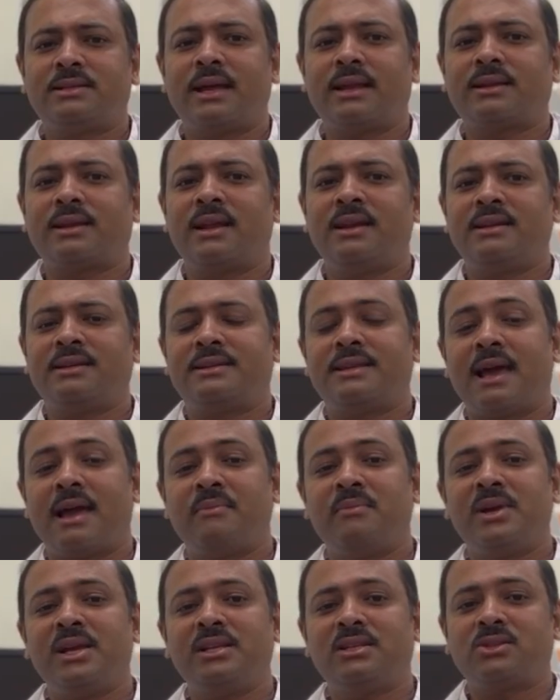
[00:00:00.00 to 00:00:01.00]
that can
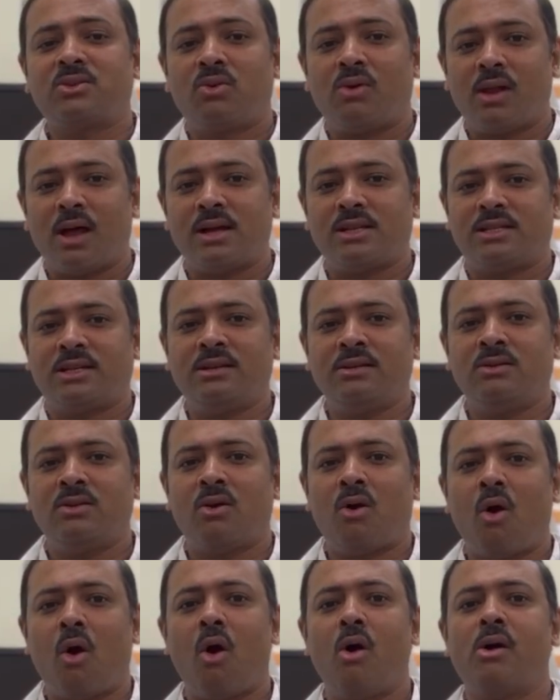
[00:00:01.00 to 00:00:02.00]
damage collagen
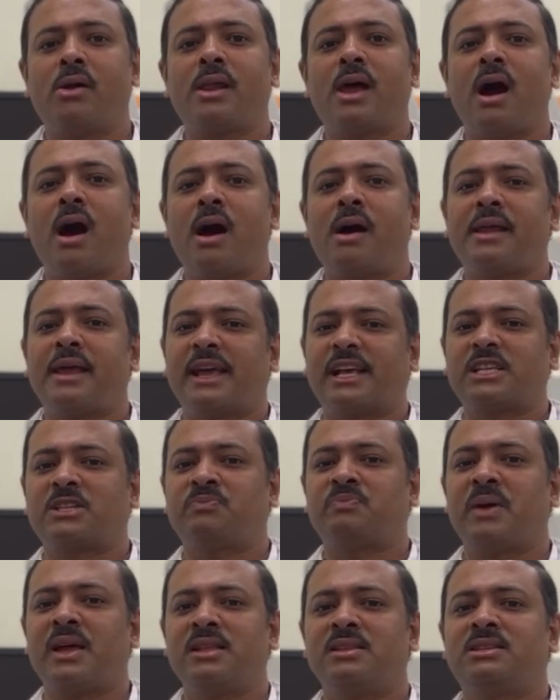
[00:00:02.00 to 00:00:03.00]
or are
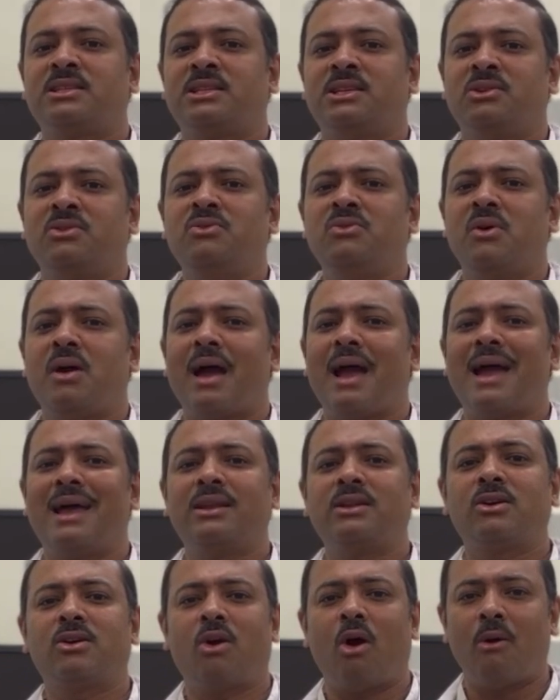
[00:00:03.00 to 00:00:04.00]
expensive and
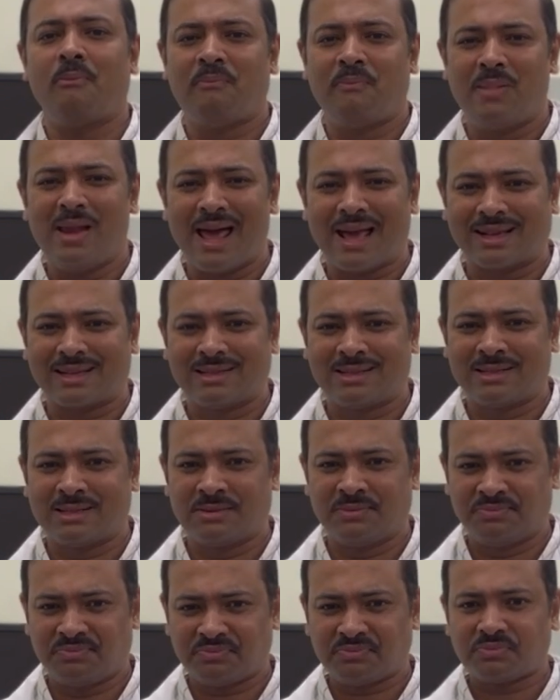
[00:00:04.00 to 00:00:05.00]
complex.